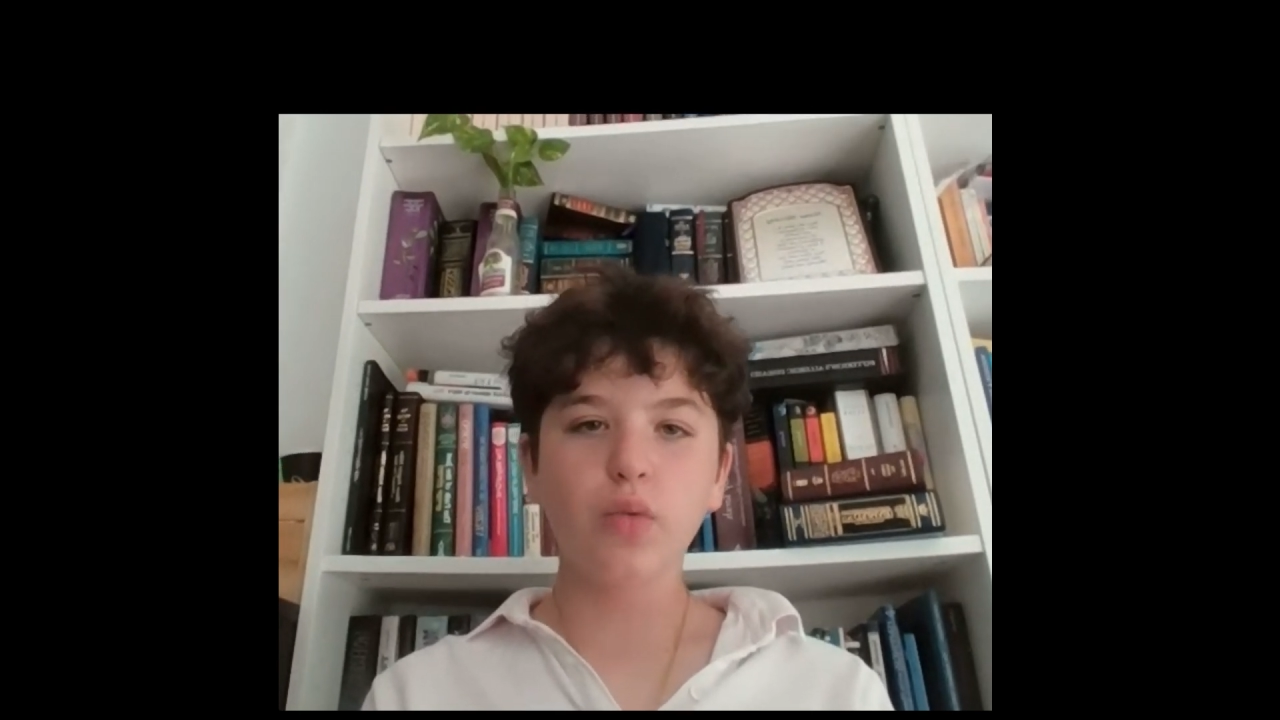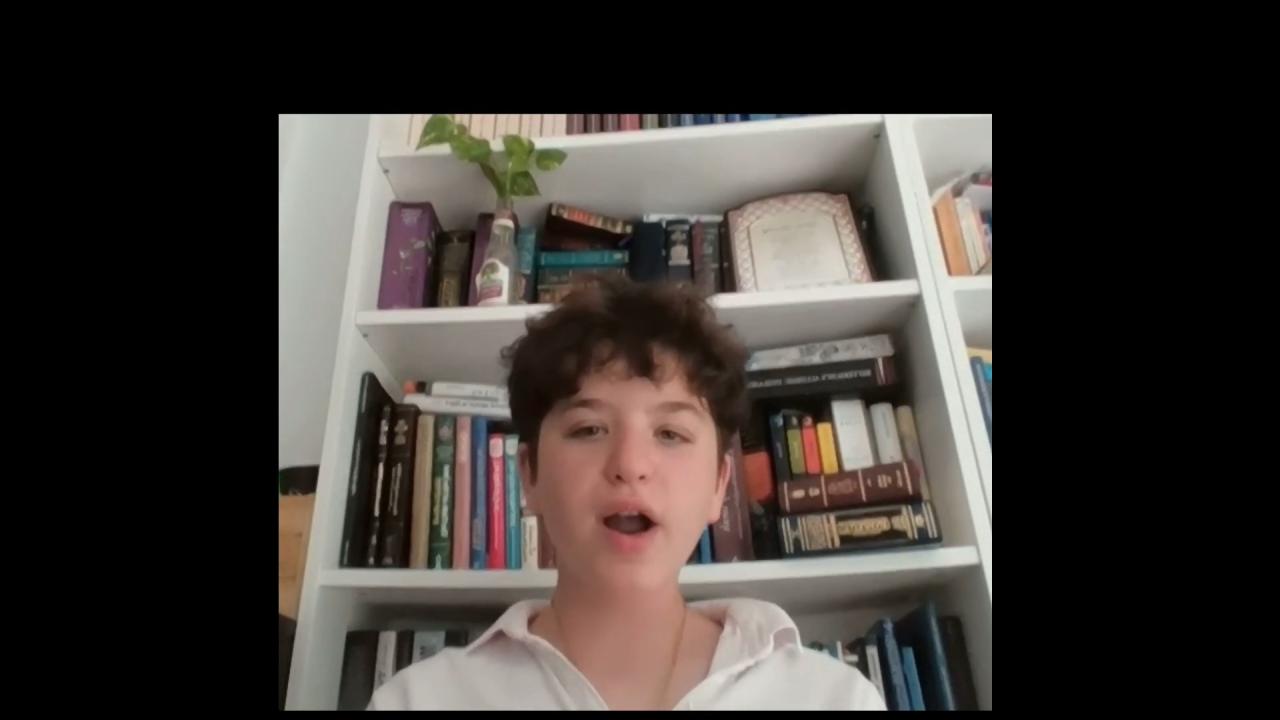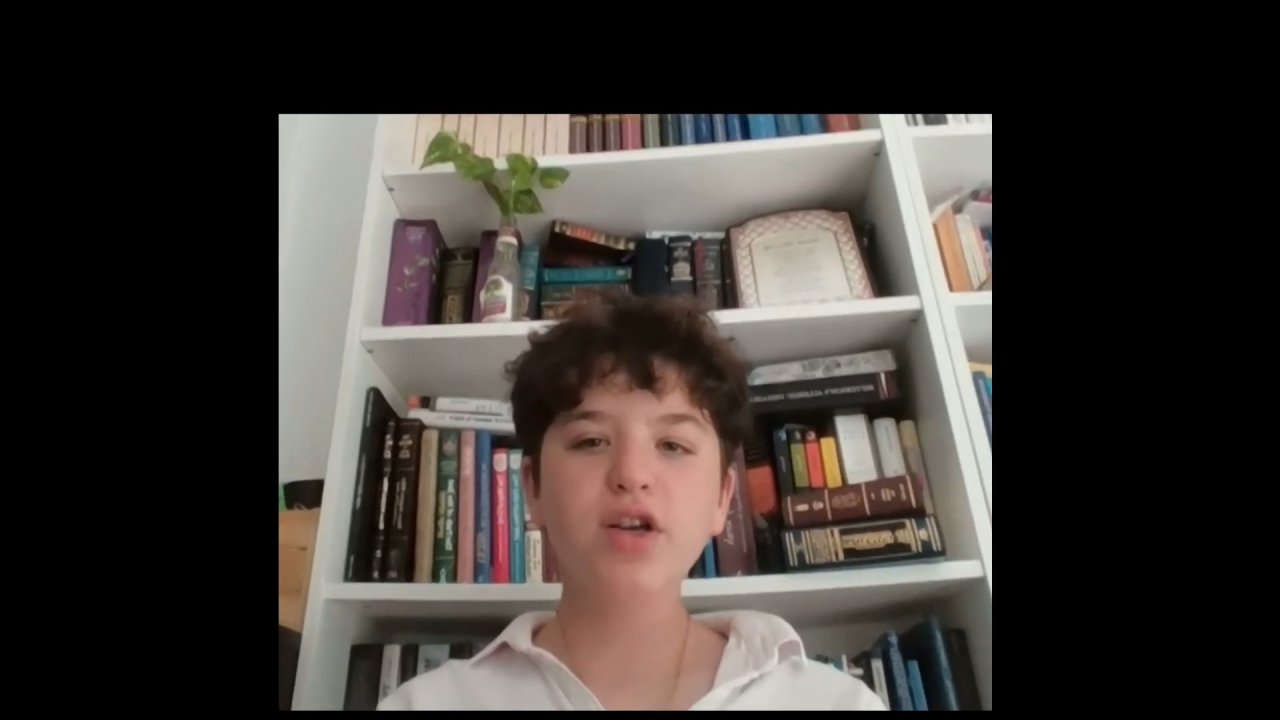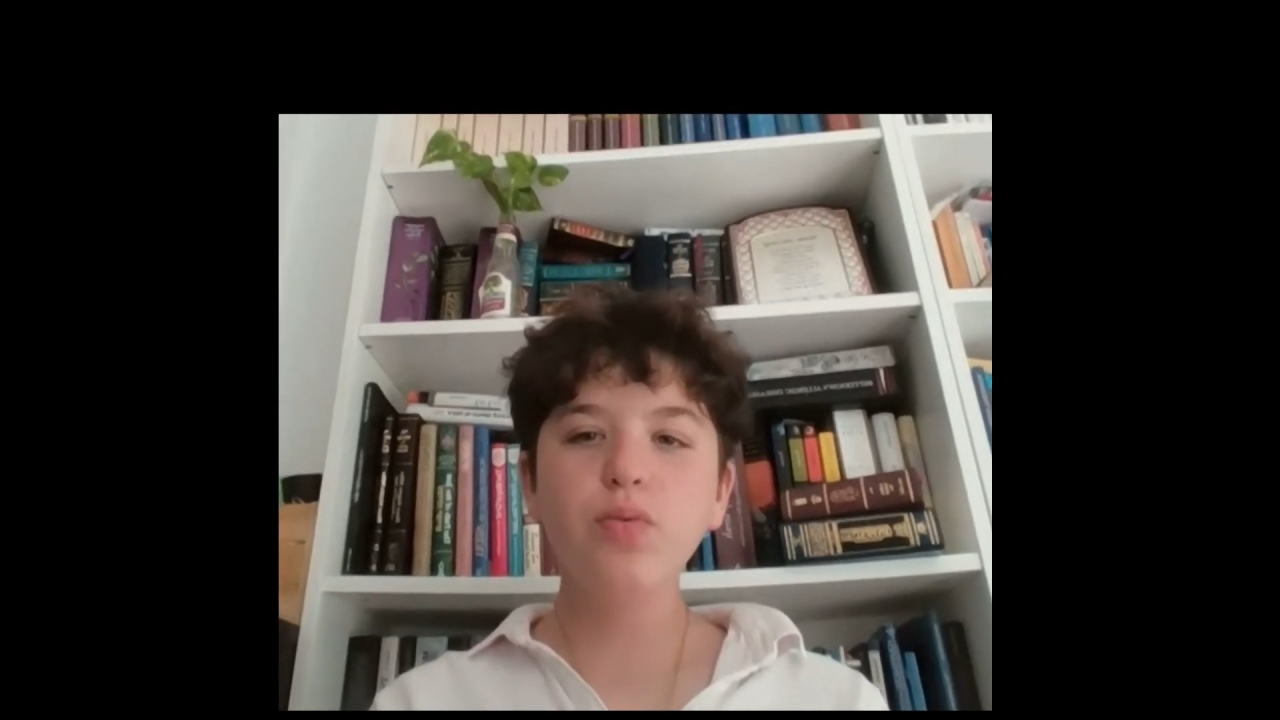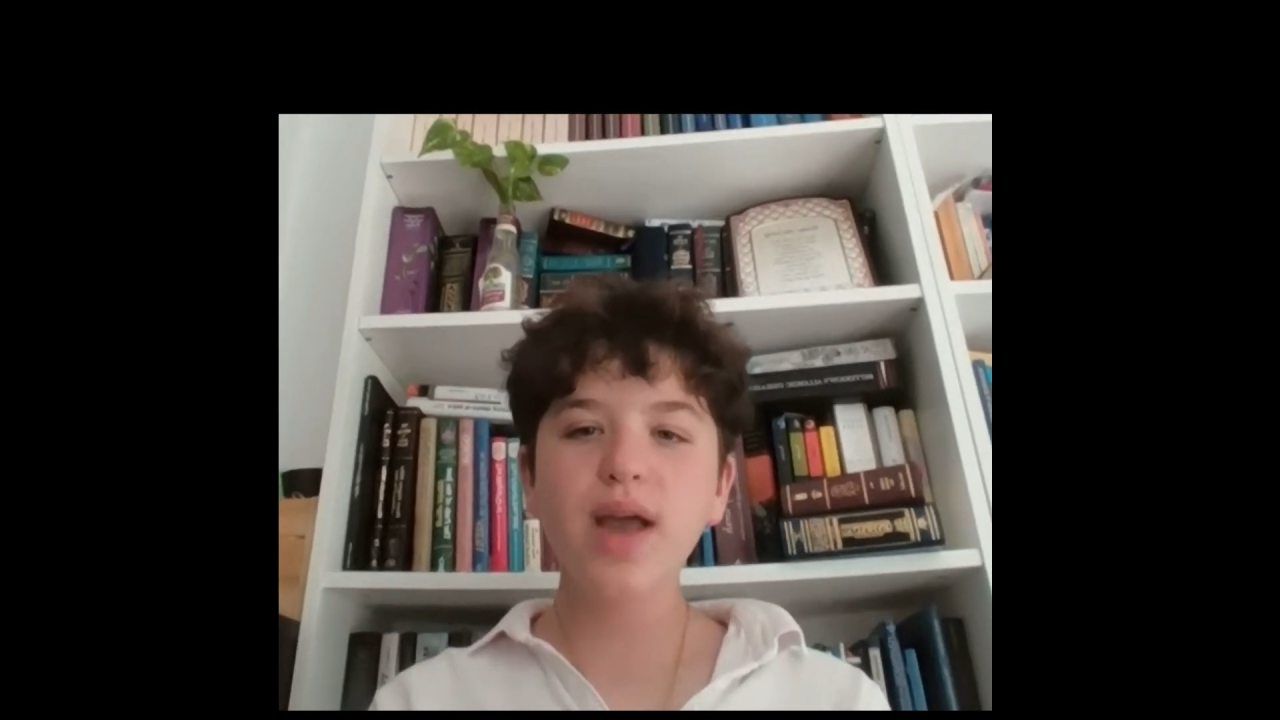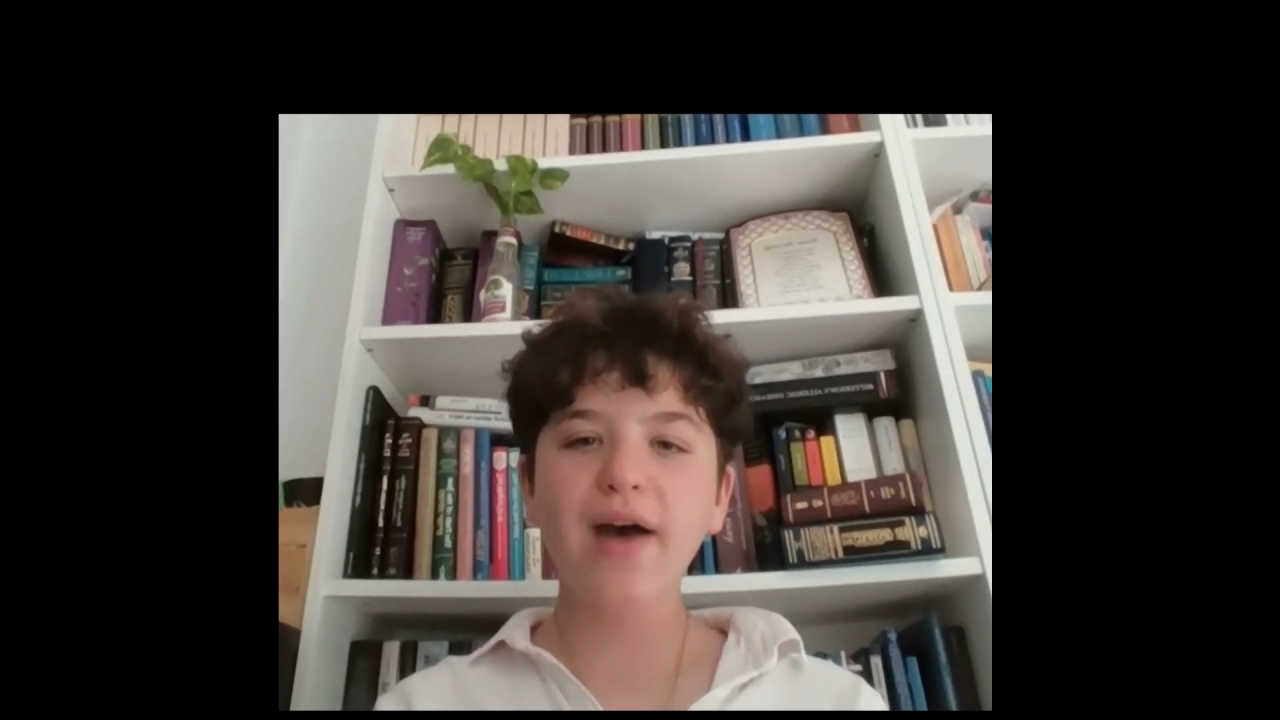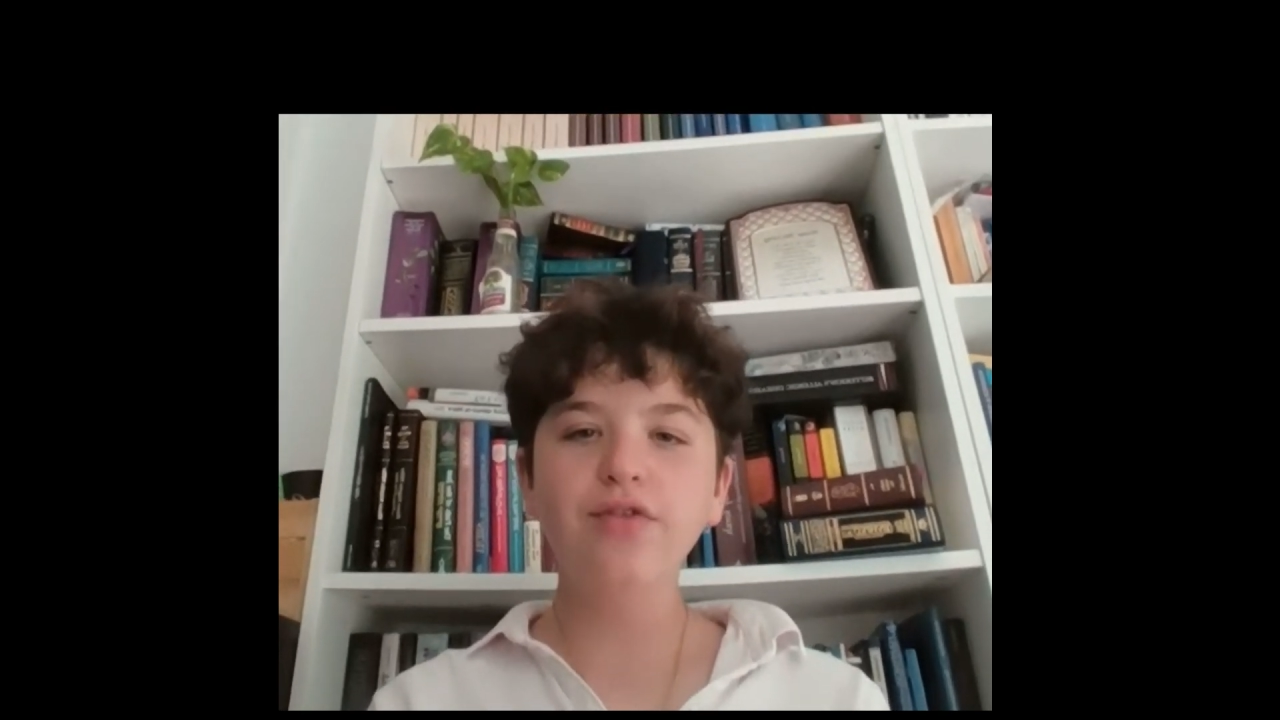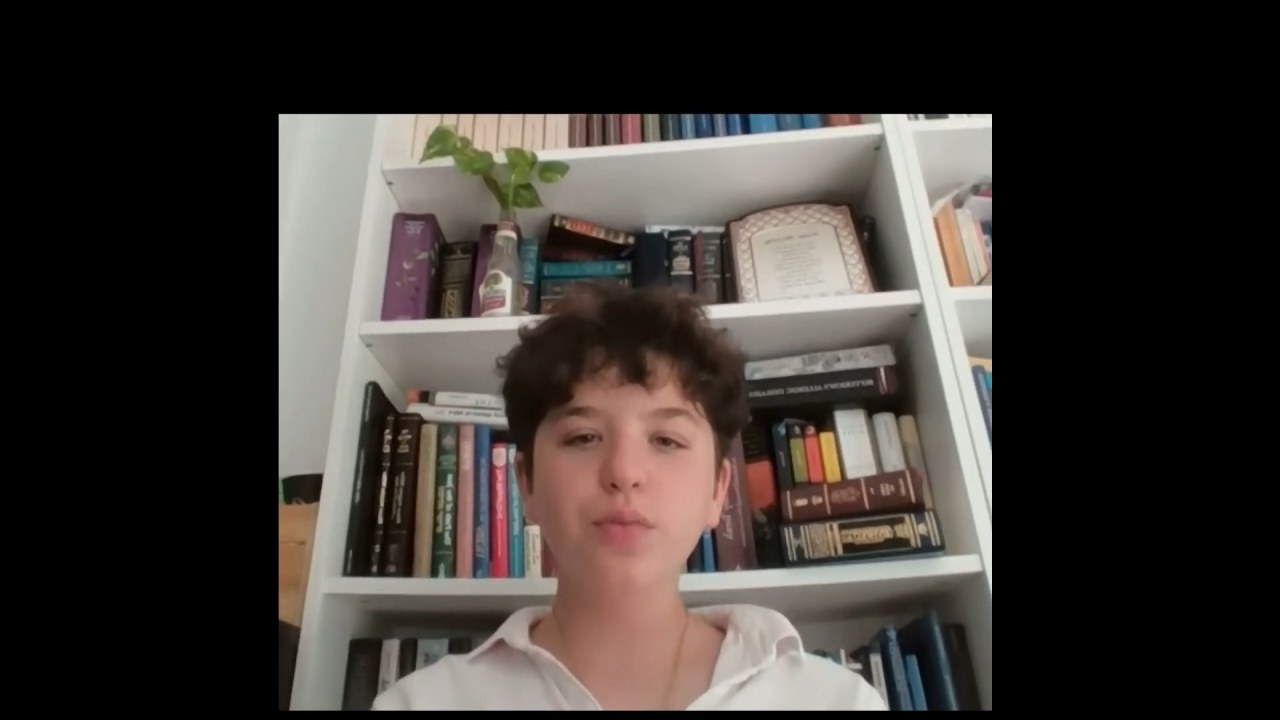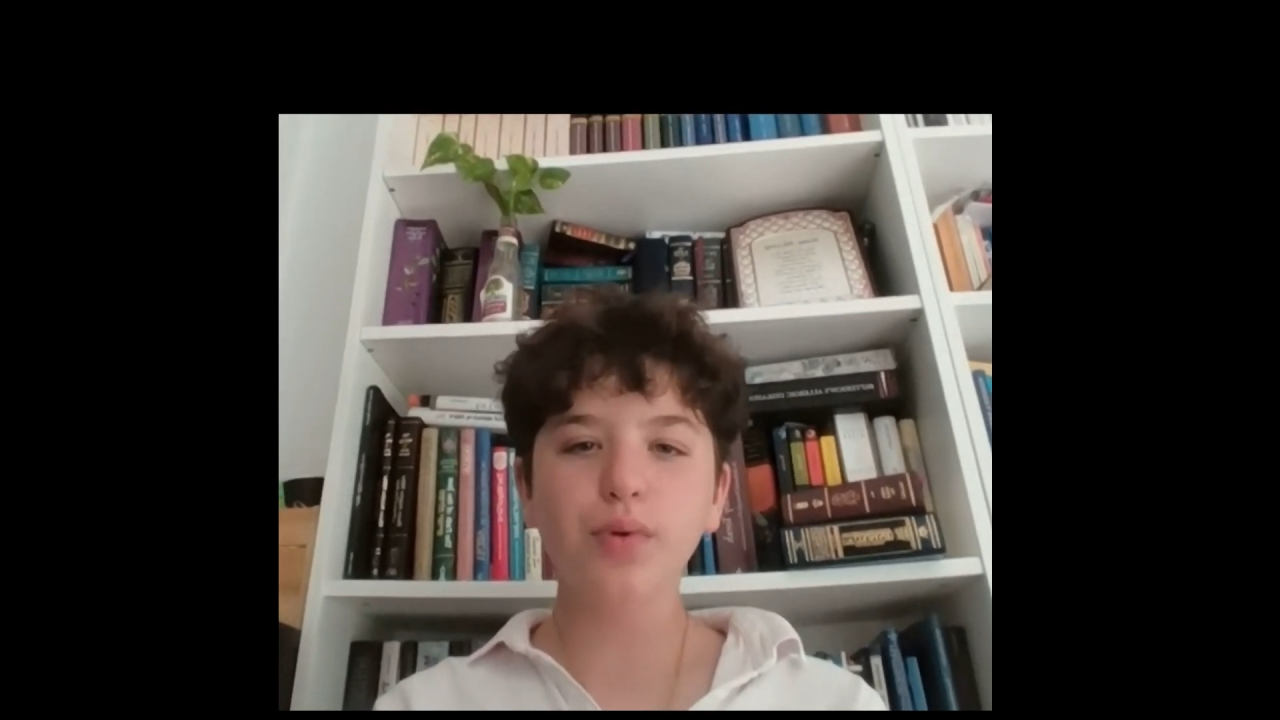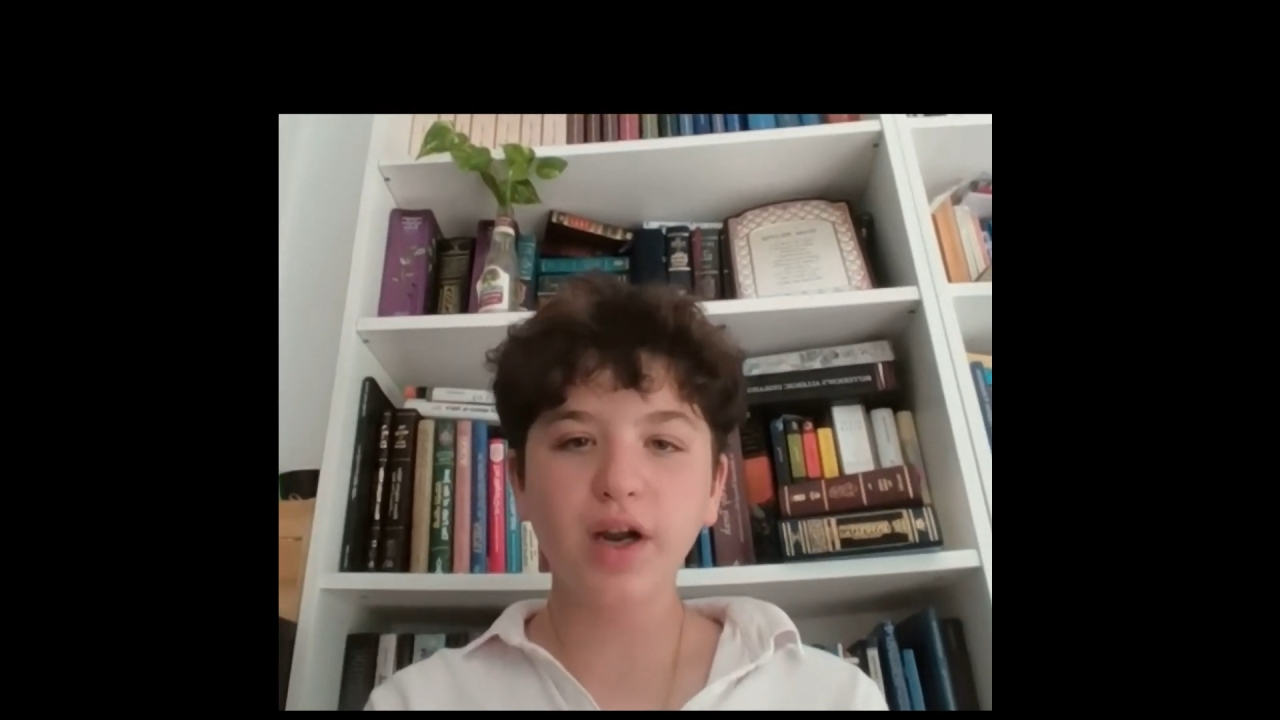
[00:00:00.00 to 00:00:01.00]
Why do we
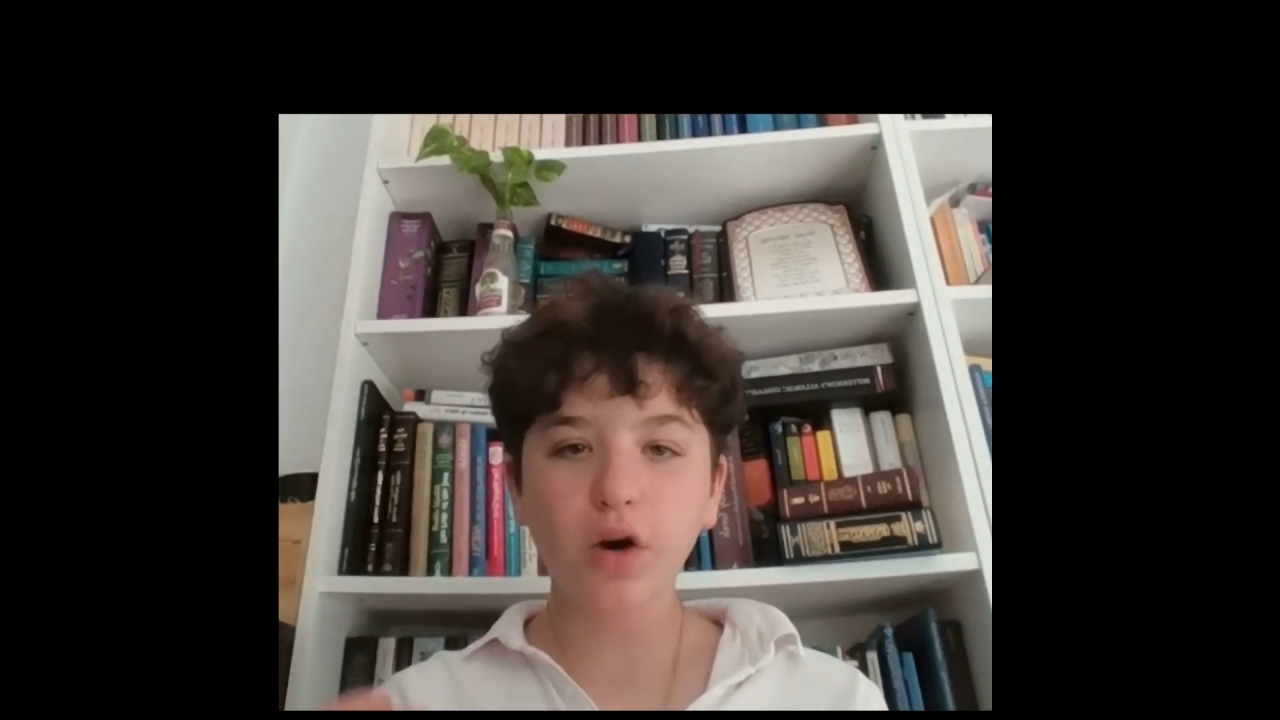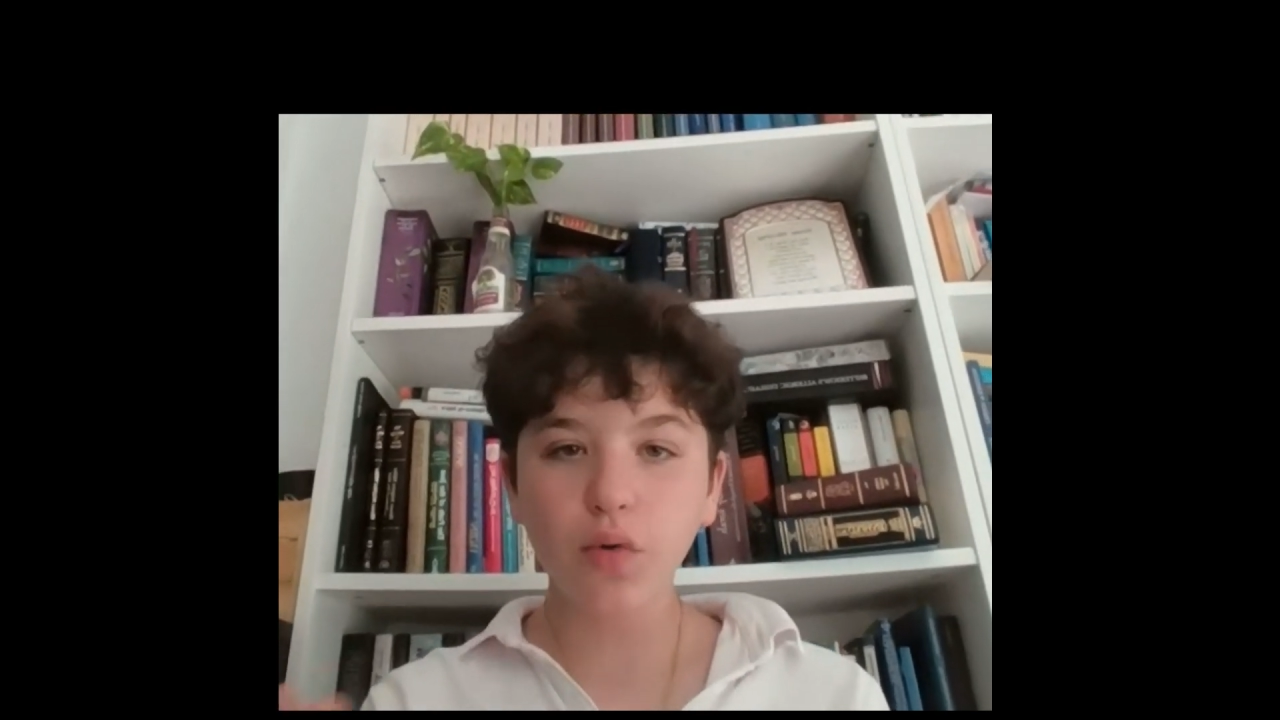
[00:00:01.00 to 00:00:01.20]
have to bring